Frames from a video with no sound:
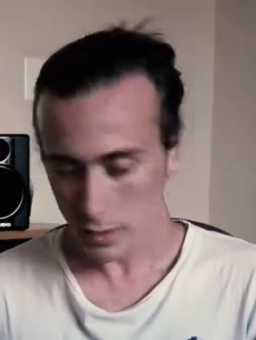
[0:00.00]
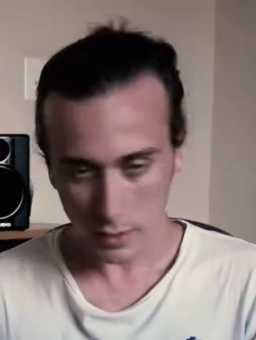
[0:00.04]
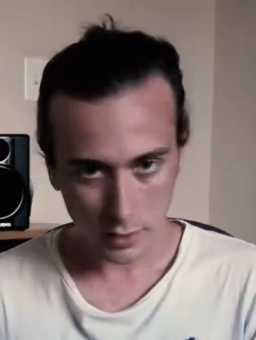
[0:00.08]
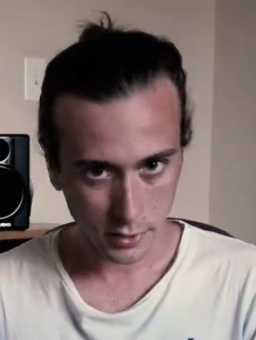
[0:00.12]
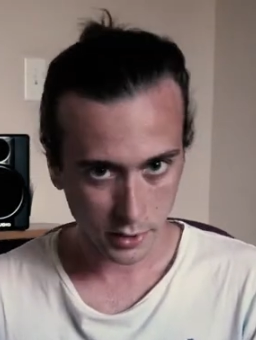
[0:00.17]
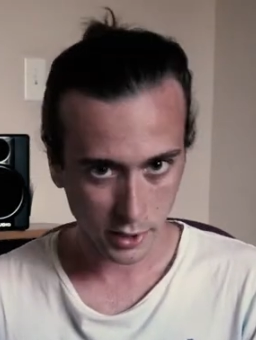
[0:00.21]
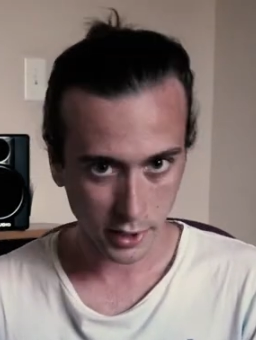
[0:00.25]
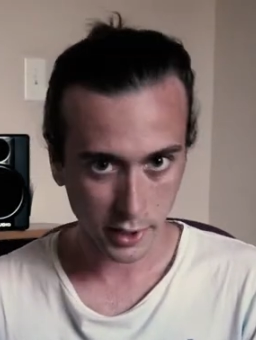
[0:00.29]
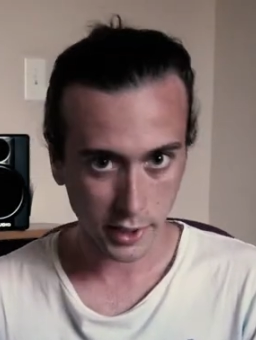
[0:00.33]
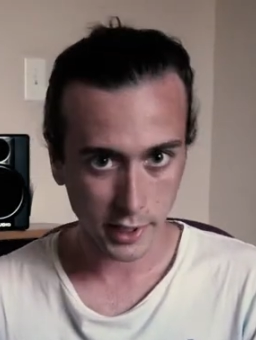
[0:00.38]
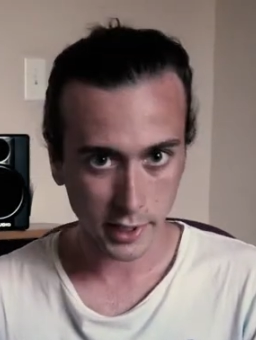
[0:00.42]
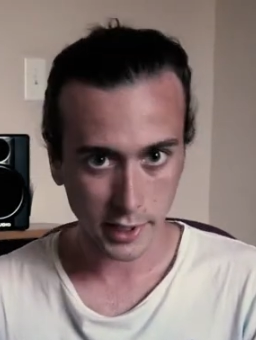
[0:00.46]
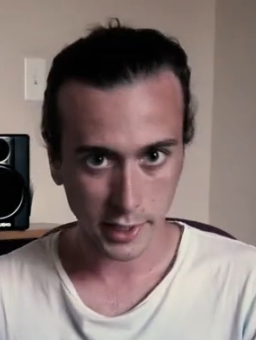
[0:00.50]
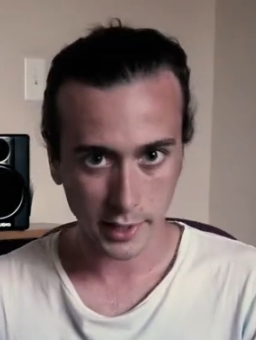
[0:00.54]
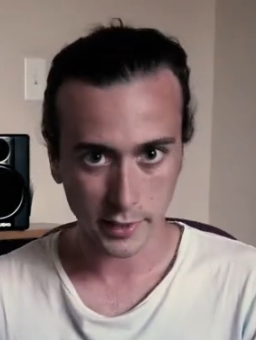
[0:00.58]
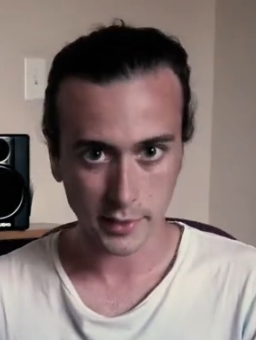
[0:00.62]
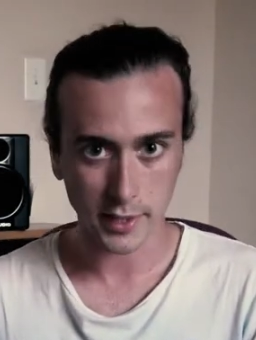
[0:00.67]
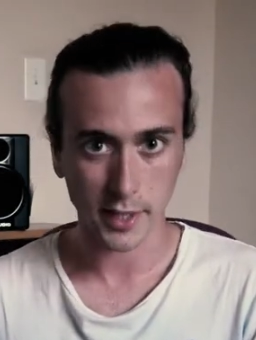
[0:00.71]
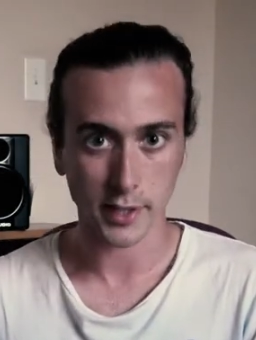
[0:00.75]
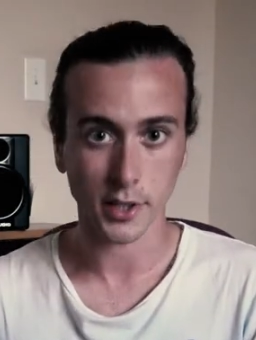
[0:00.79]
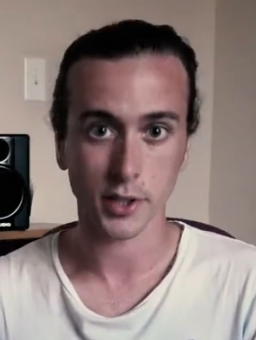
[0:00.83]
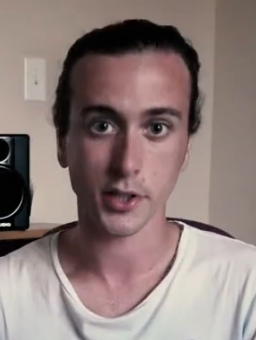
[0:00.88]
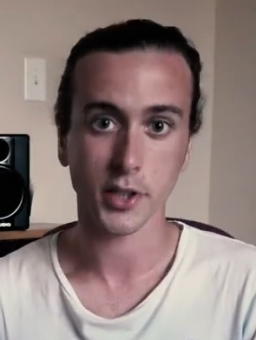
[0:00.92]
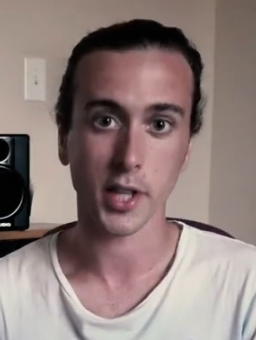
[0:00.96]
So you're gonna get
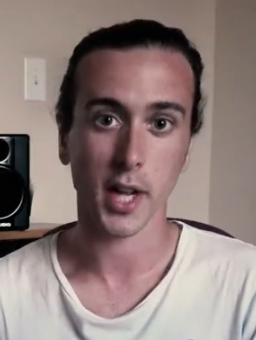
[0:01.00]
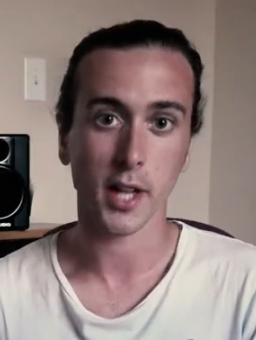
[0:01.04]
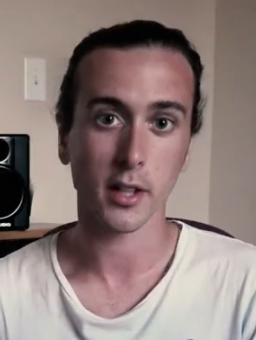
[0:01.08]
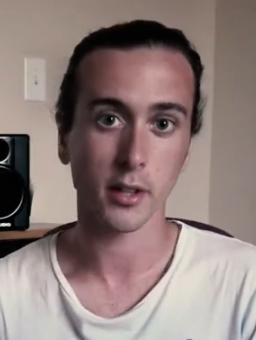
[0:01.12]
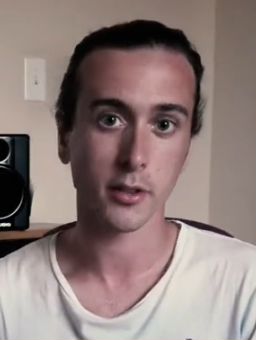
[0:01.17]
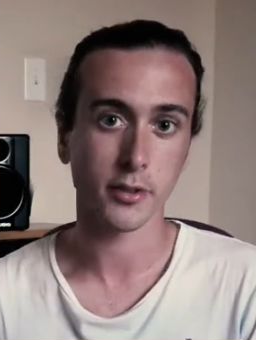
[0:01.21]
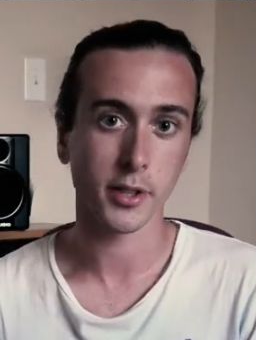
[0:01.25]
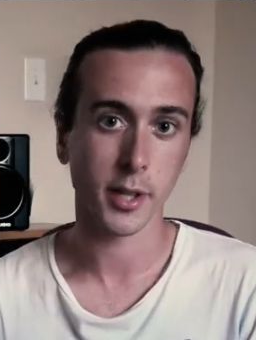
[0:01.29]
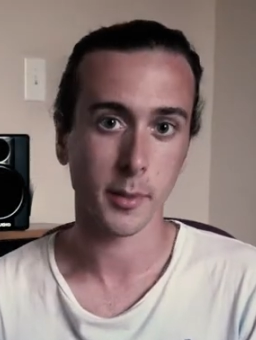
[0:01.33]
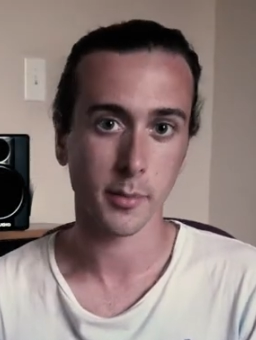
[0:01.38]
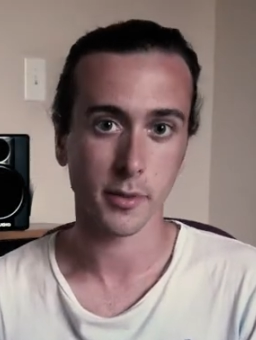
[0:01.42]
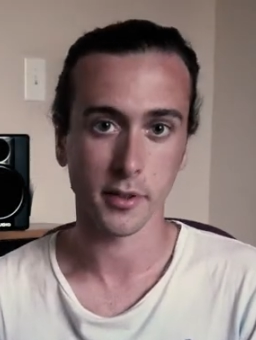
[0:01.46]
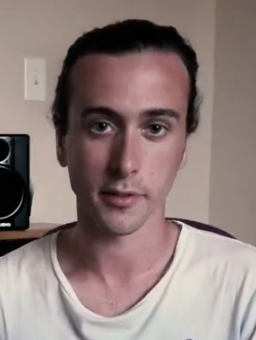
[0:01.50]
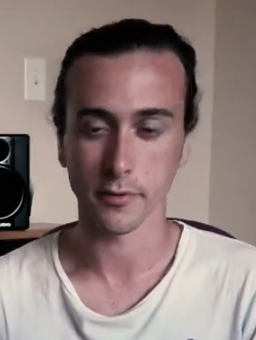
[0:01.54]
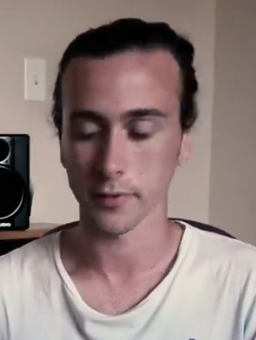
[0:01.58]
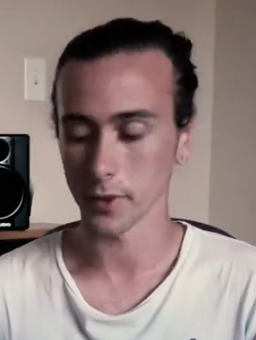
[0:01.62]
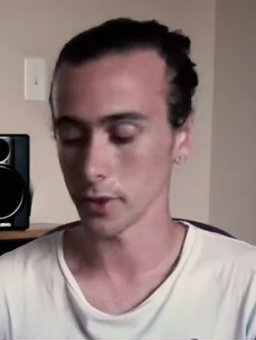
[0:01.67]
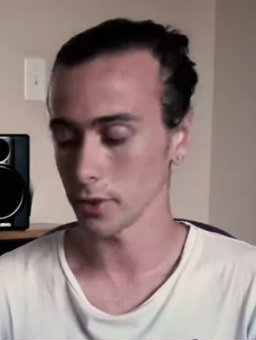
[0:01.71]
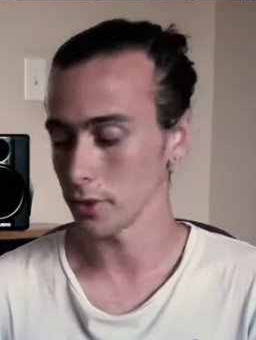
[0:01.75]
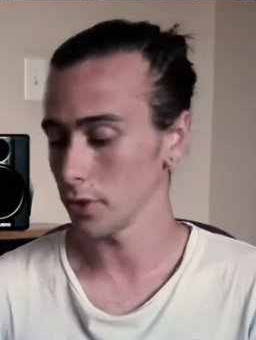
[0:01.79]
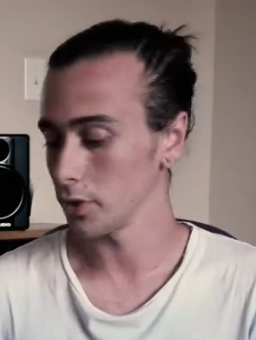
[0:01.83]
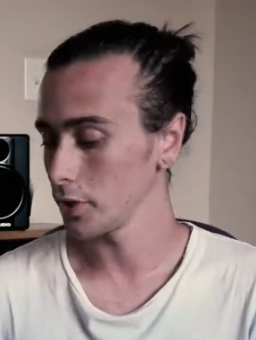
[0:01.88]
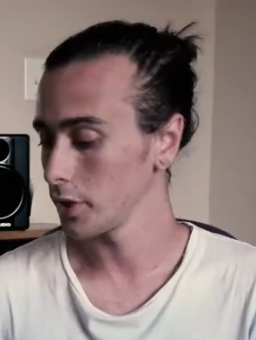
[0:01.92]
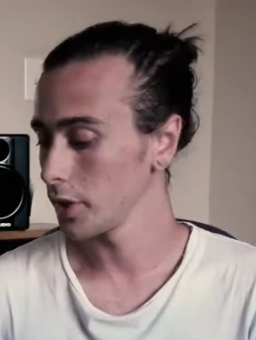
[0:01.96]
that shallow depth of
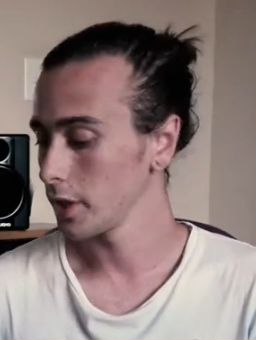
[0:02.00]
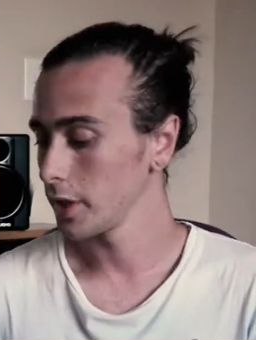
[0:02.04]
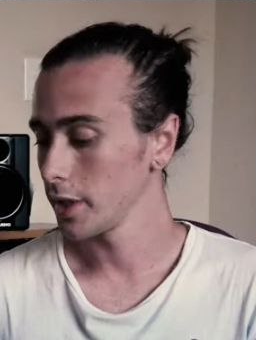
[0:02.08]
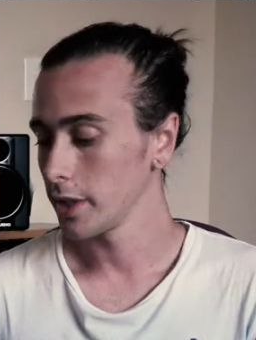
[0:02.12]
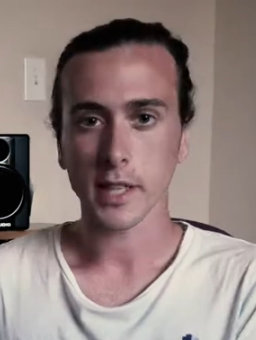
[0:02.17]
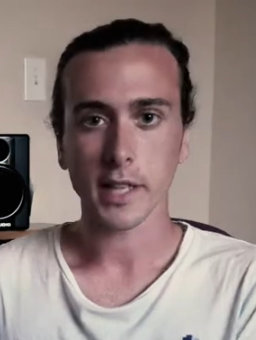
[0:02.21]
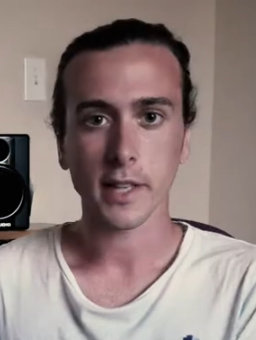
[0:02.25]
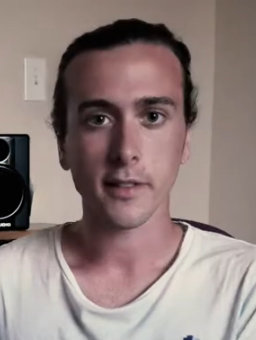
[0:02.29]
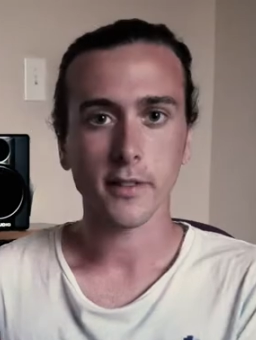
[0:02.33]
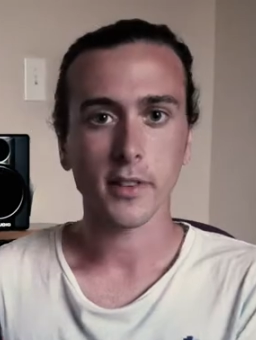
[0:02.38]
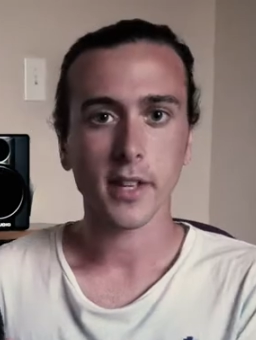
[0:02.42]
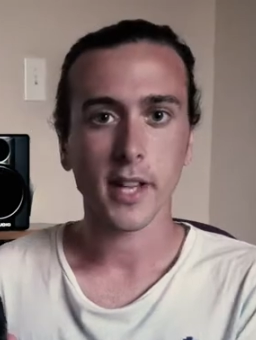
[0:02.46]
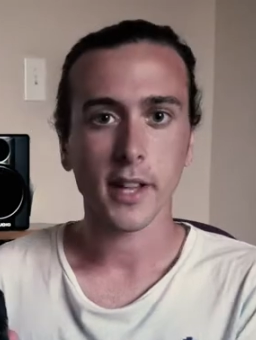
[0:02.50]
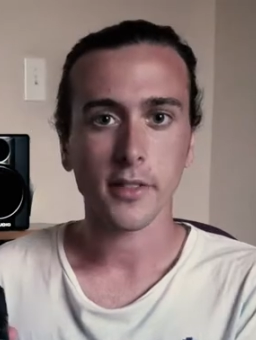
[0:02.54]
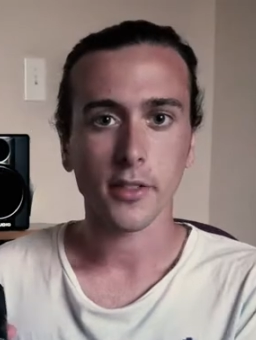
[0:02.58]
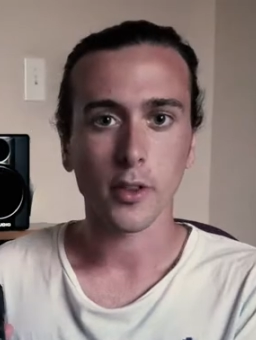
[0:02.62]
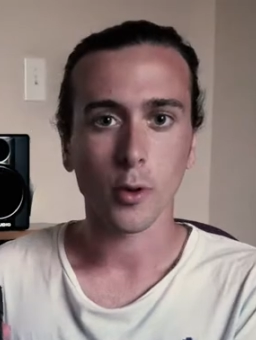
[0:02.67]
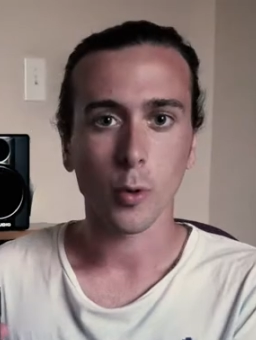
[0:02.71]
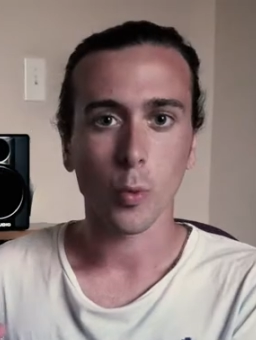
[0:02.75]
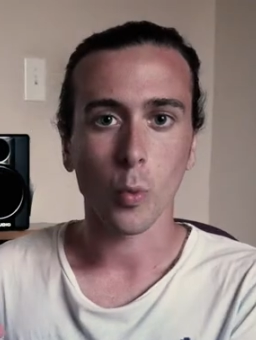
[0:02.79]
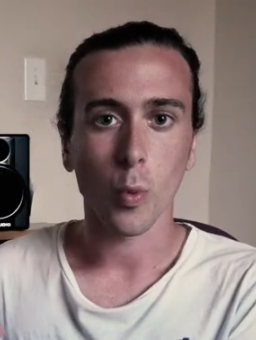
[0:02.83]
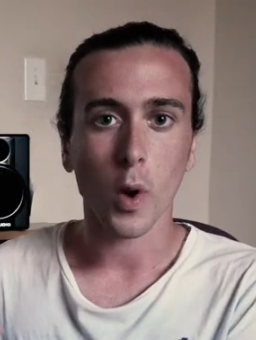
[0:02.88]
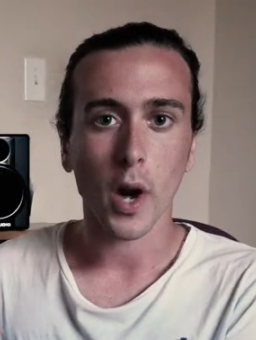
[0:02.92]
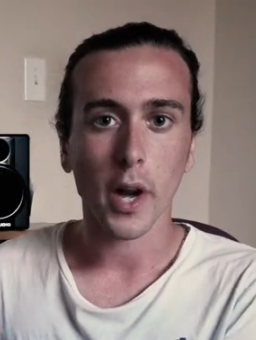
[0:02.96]
field. Even at
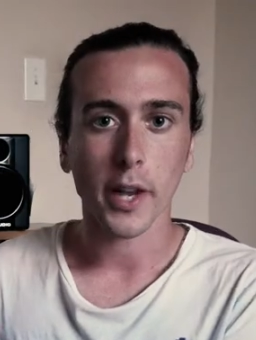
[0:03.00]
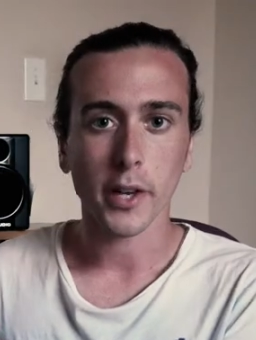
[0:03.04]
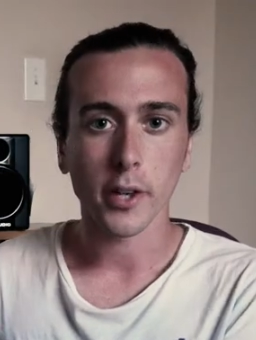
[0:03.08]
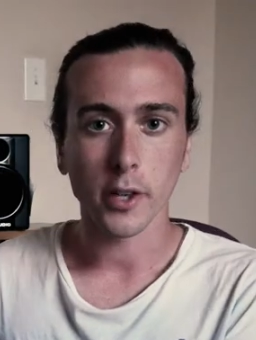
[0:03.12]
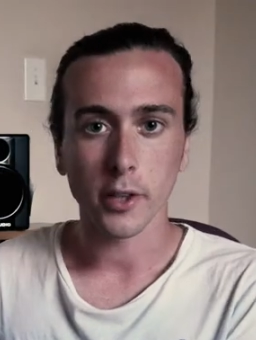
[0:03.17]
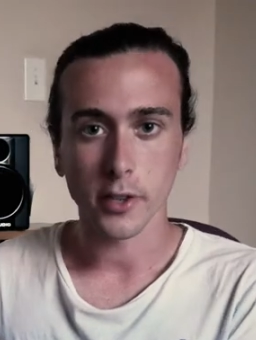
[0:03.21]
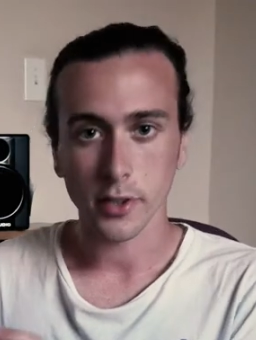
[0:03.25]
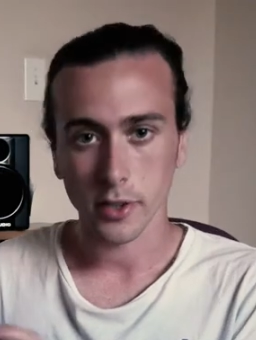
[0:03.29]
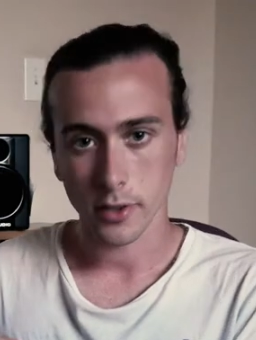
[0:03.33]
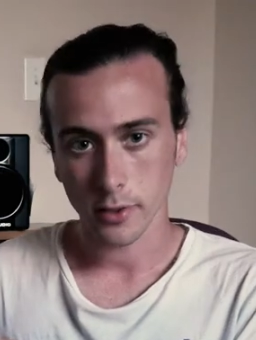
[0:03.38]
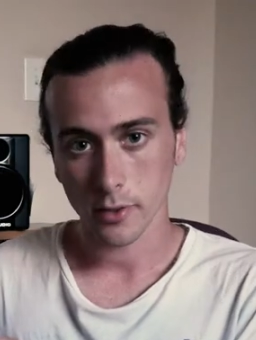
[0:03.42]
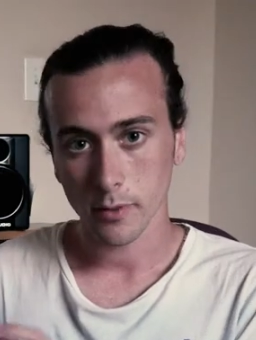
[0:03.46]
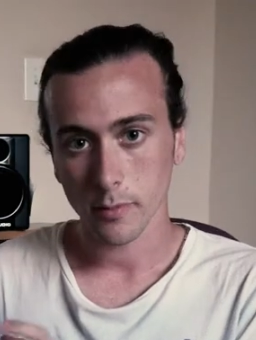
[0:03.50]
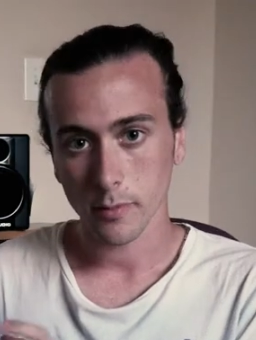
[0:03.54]
the wider